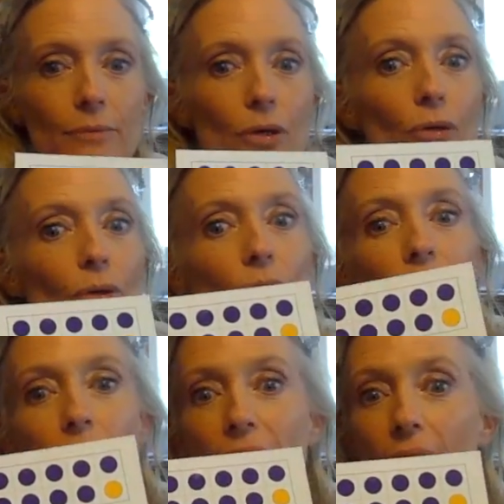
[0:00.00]
Oh,
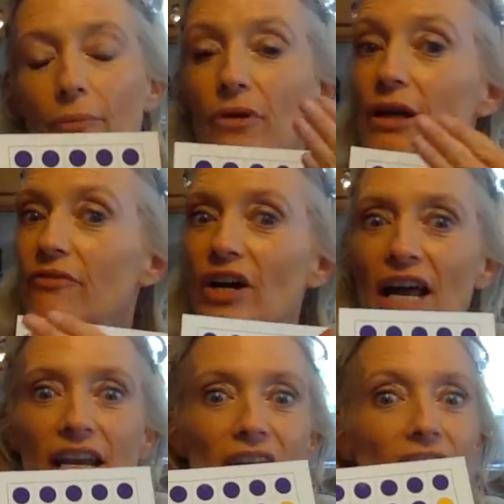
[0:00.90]
but I've
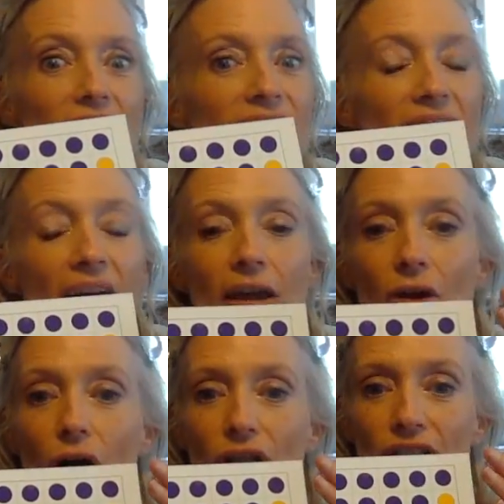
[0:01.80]
got 10
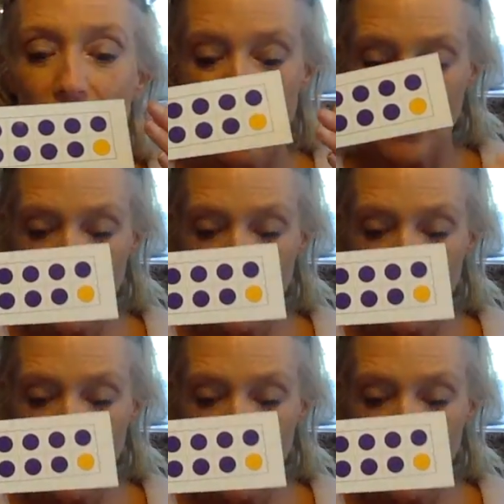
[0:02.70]
all together.